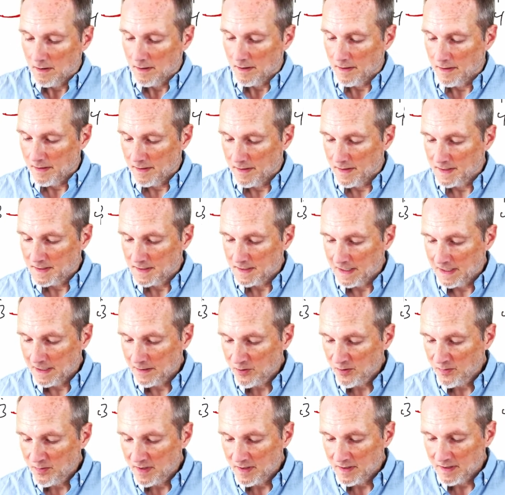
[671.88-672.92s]
this
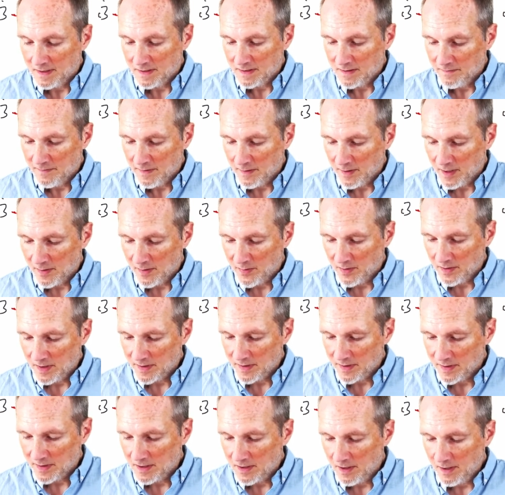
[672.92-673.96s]
increment is a variable. I'm
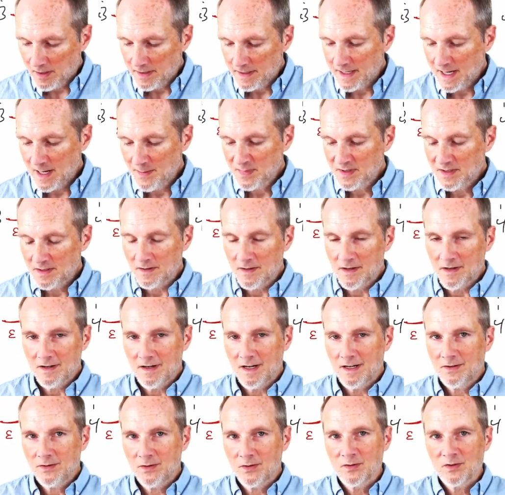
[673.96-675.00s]
going to call it epsilon. I
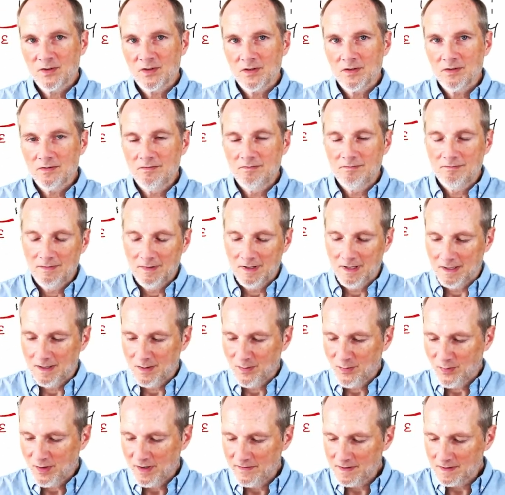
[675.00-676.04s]
told you in a
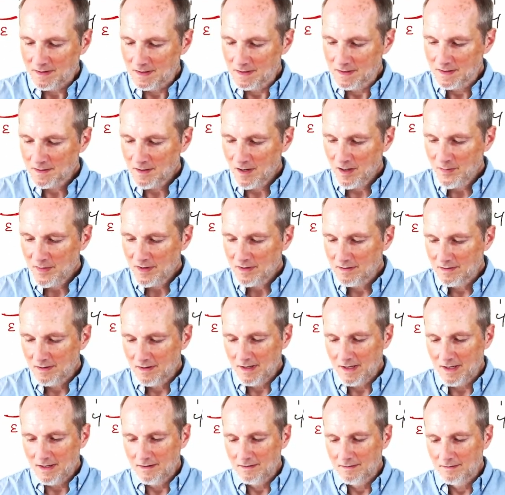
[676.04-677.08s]
previous installment
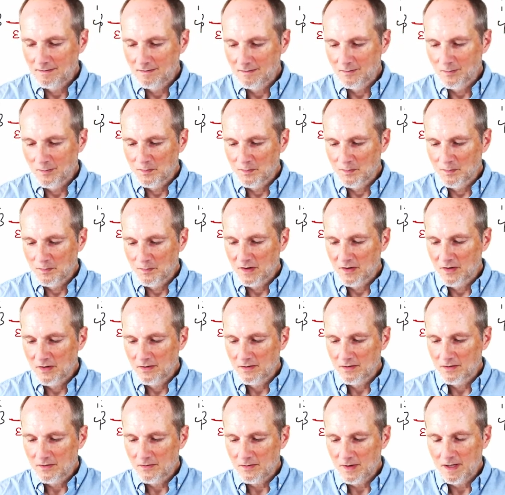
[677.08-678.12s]
that
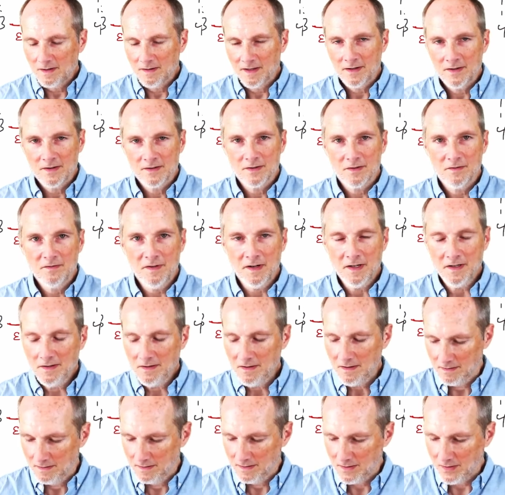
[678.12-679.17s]
Greek letters are fun,
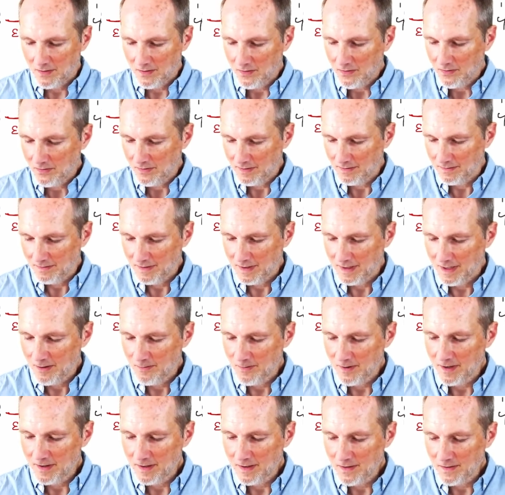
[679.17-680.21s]
so here we're
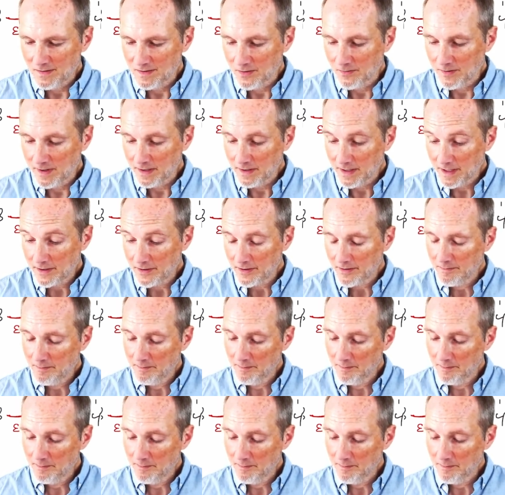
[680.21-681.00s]
going to use a Greek letter.